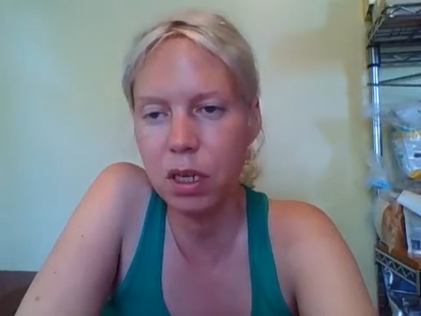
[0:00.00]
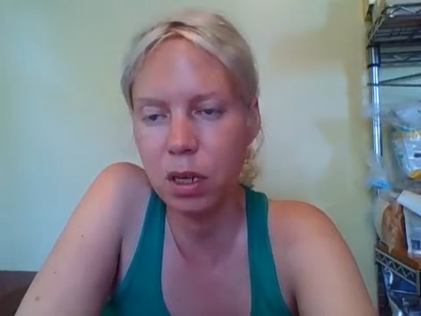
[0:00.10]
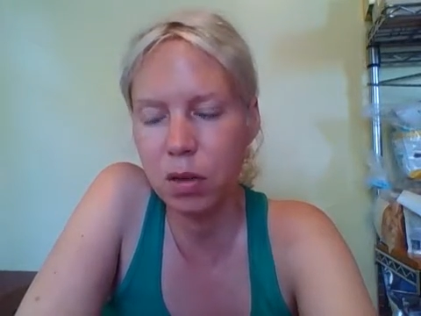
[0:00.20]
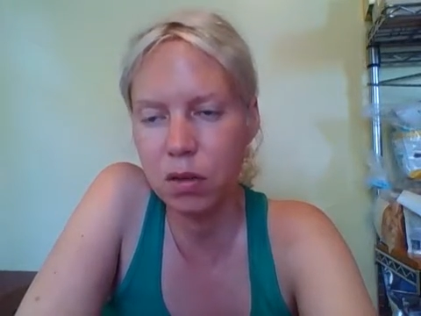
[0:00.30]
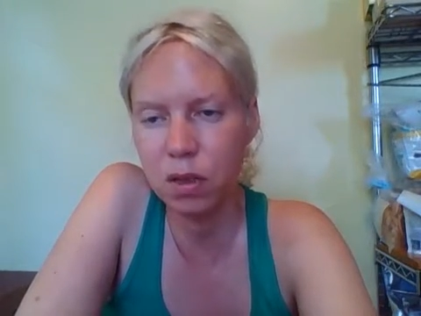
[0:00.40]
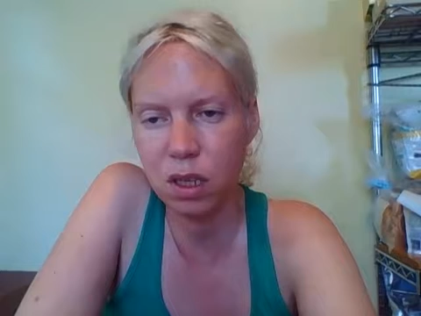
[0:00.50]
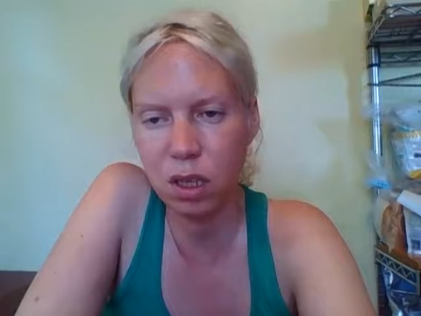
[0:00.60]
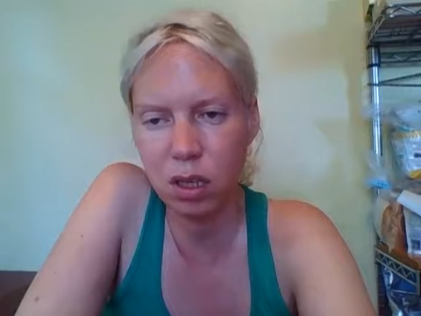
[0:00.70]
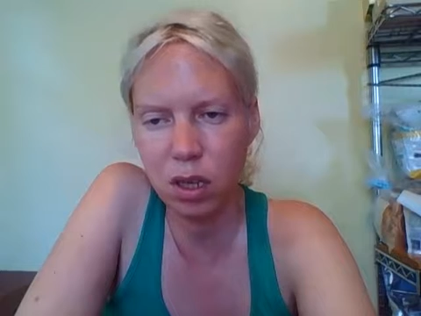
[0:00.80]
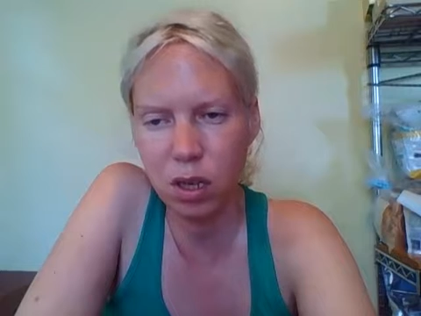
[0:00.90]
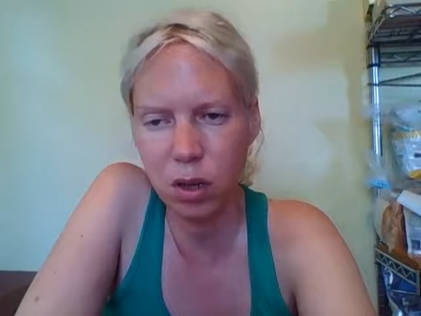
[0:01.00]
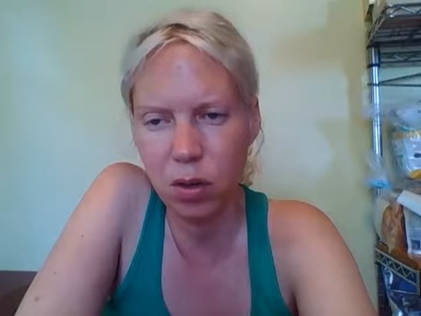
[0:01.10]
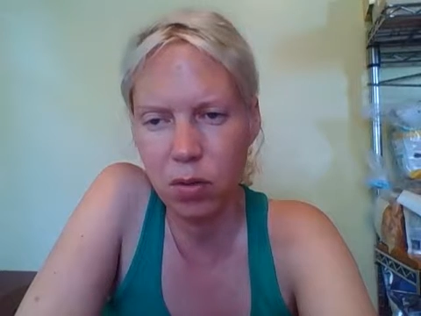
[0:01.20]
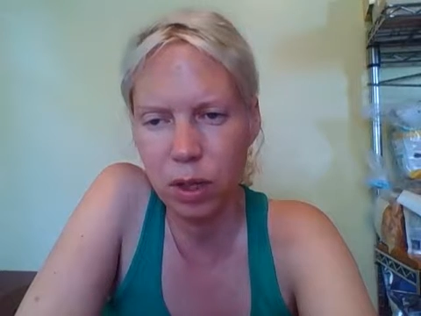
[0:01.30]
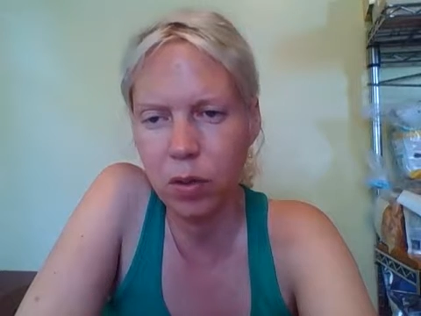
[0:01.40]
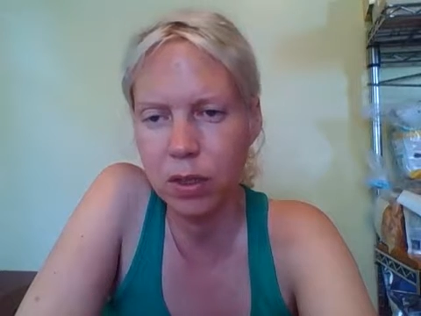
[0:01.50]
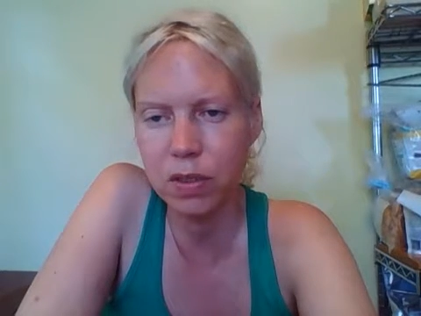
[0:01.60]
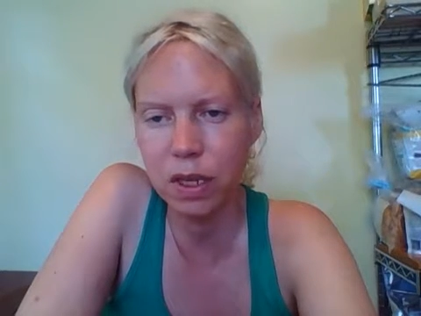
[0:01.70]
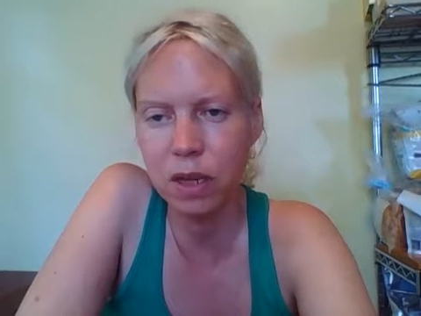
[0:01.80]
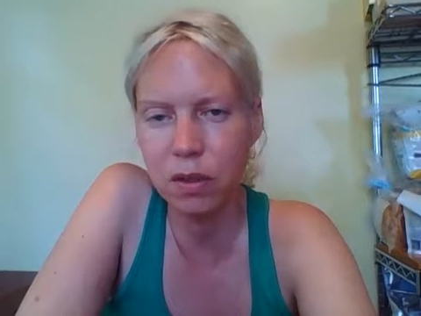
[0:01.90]
And I was like, oh, like what's
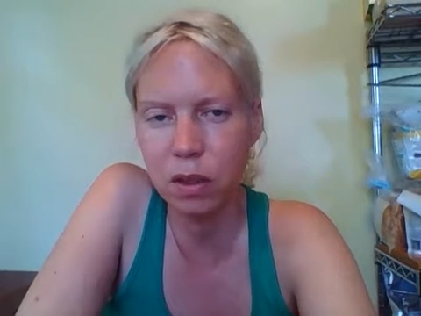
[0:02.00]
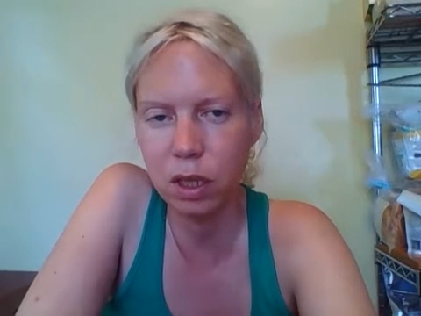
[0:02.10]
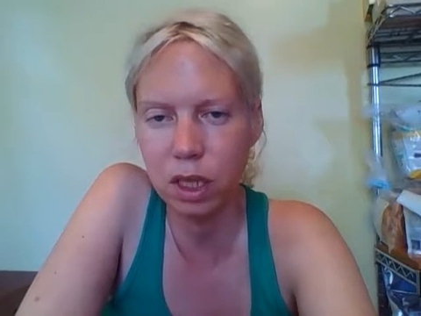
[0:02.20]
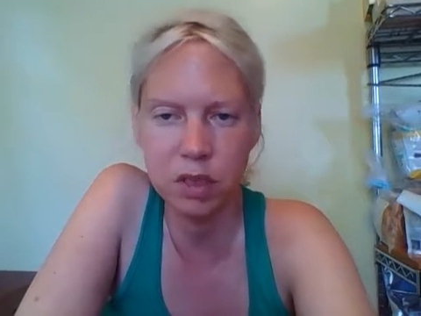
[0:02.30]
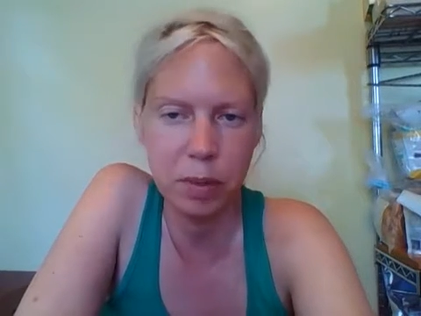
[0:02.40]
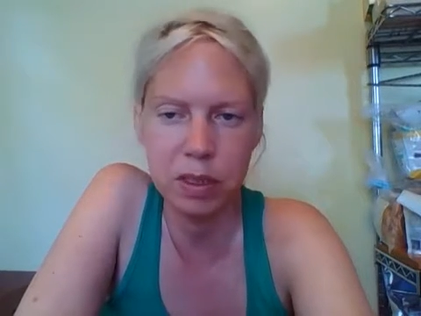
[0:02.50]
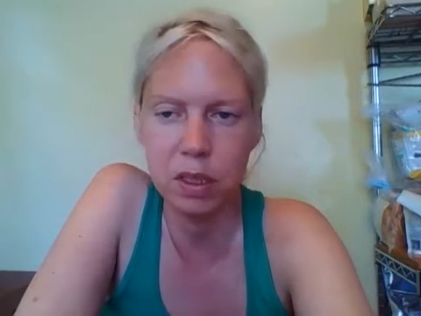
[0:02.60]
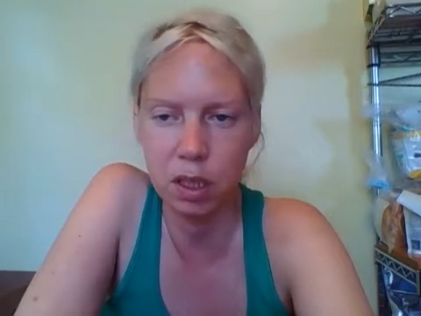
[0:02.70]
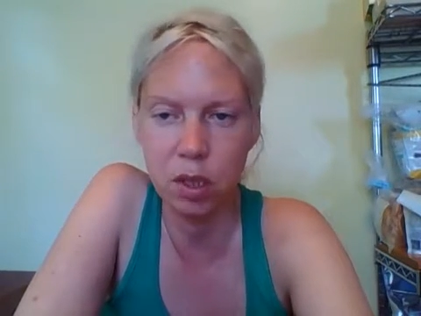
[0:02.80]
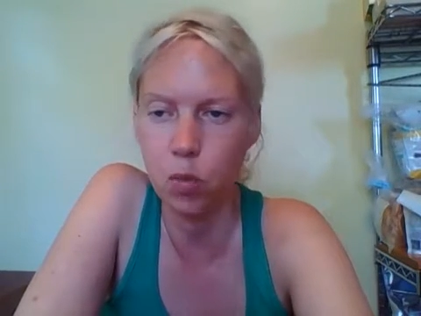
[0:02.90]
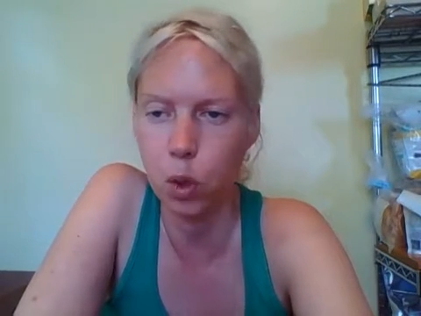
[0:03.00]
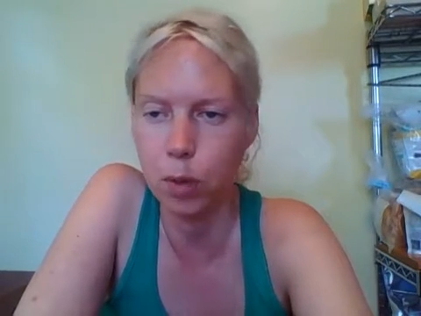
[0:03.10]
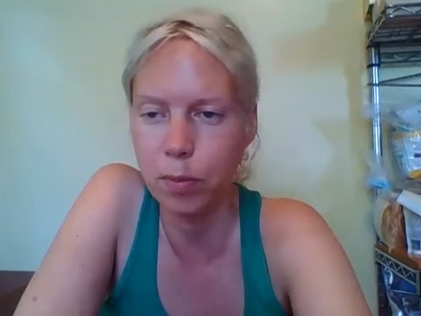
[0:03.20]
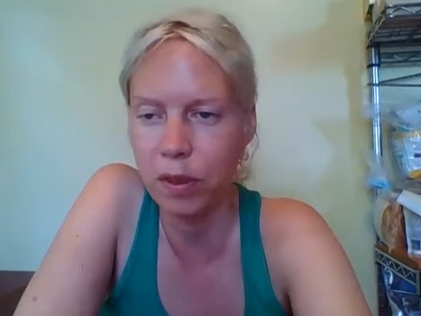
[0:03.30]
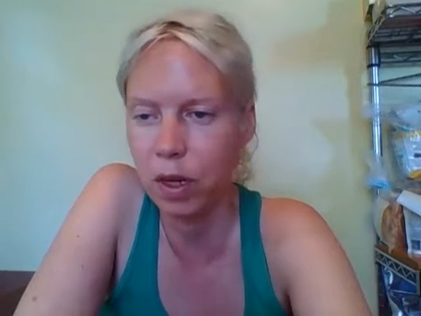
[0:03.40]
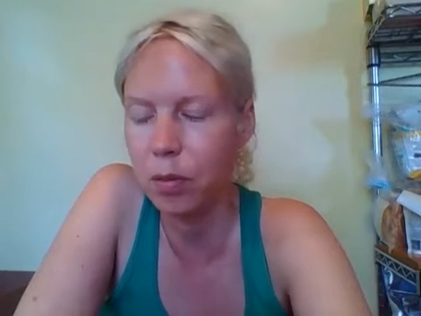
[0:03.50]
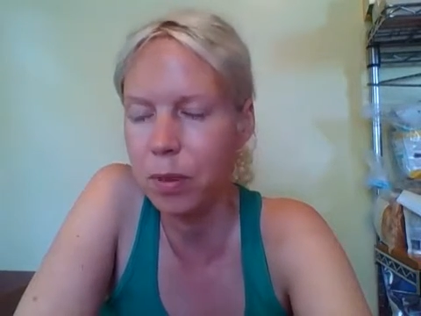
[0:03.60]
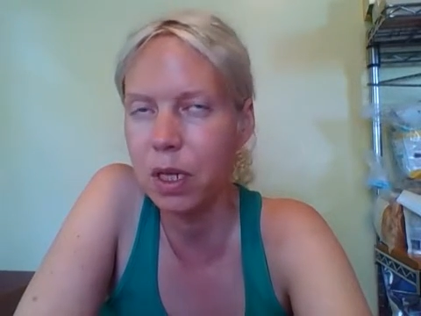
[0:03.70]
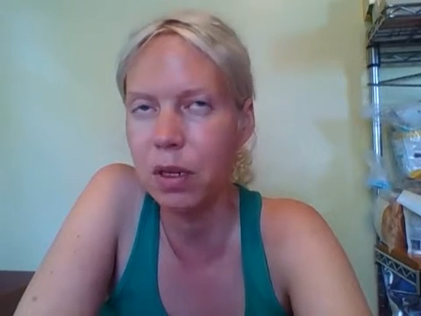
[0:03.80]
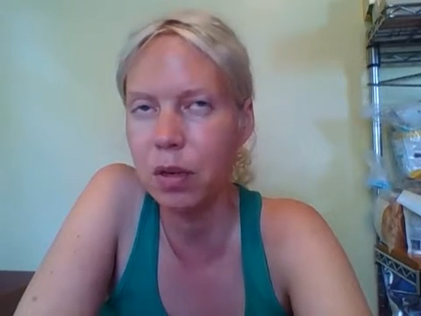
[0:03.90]
that? And they're like, it's basically like worm
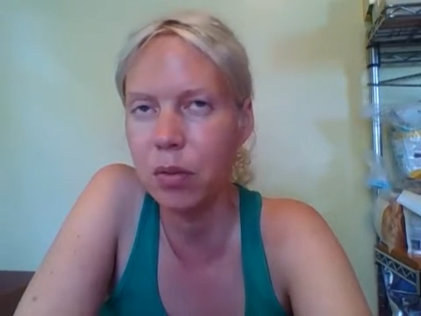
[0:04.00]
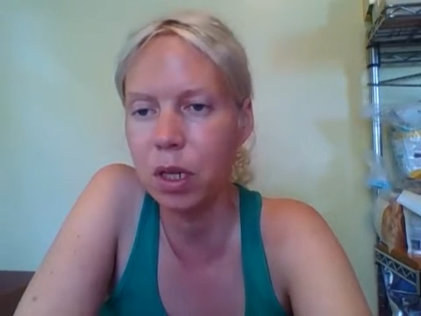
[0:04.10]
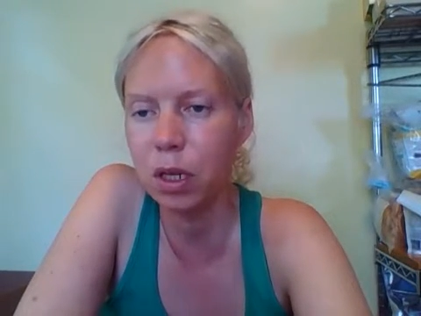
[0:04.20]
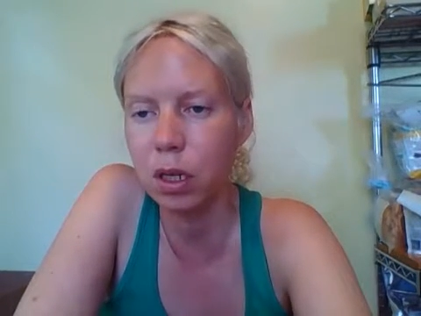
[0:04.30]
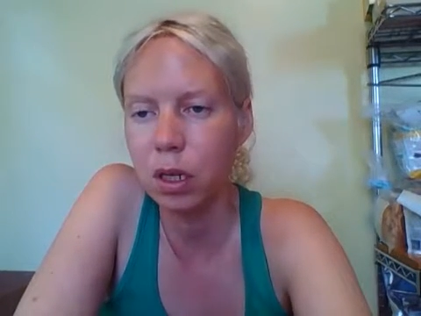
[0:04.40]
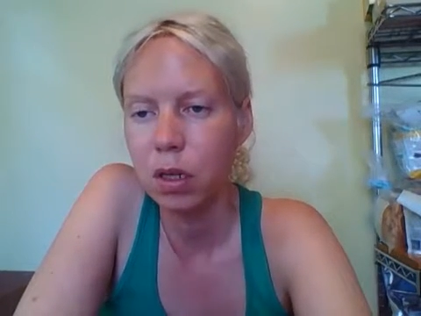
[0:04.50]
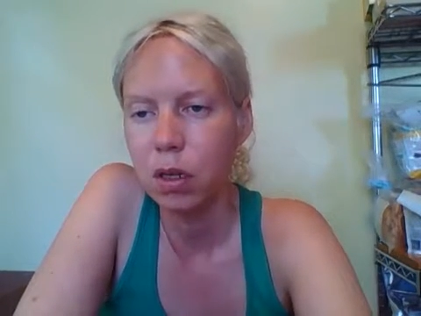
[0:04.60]
therapy. And I'm like,